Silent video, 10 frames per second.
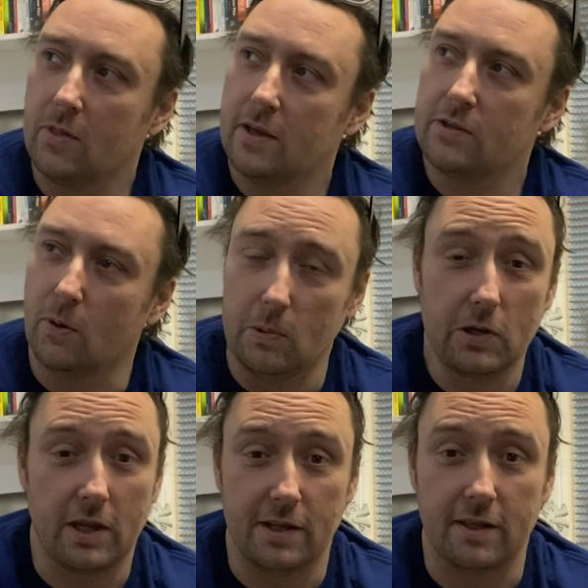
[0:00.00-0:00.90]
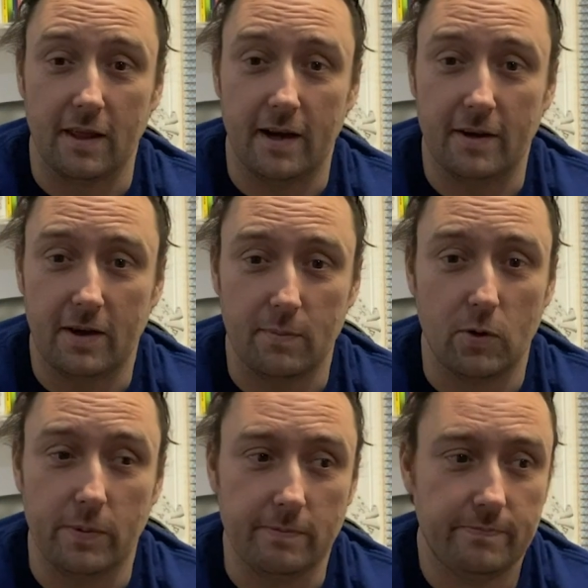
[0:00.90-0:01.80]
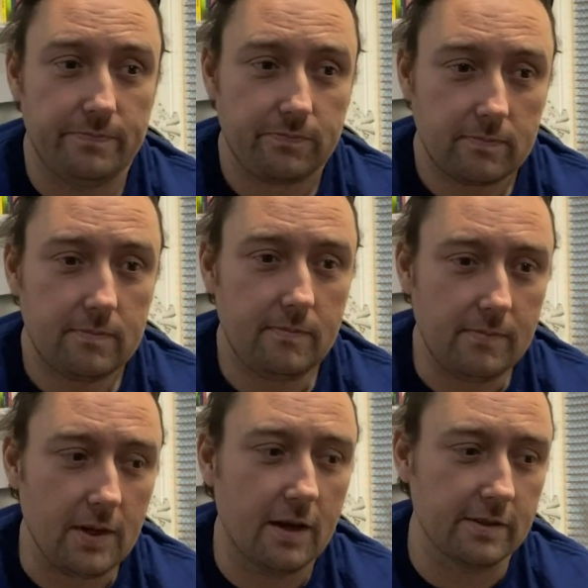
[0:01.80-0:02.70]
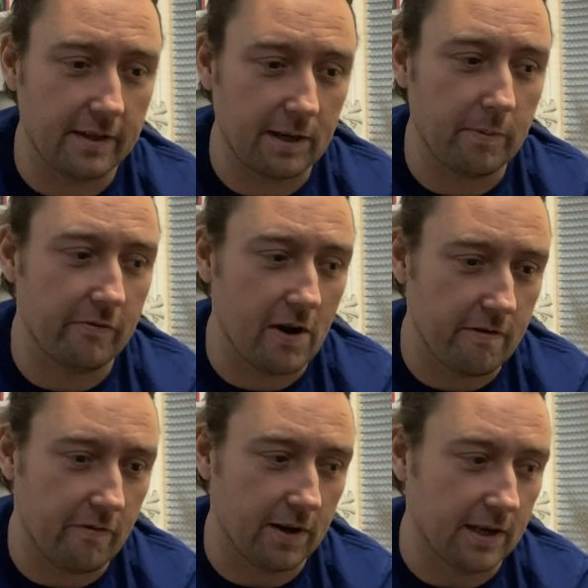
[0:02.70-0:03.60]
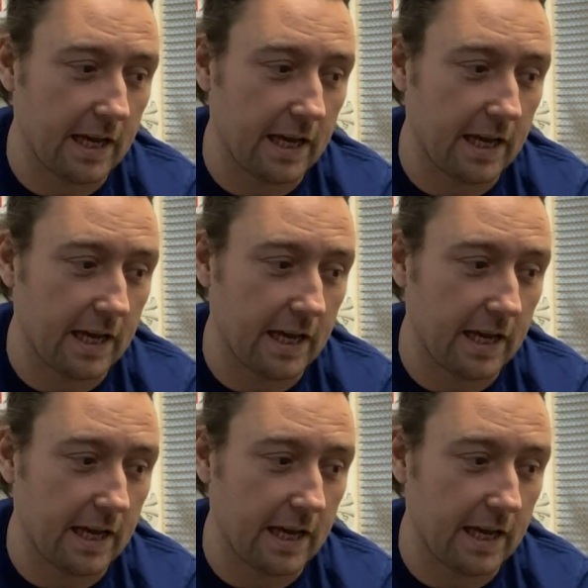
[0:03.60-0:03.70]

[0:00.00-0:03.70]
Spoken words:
So I'm looking into that at the moment because I think it'd be very funny,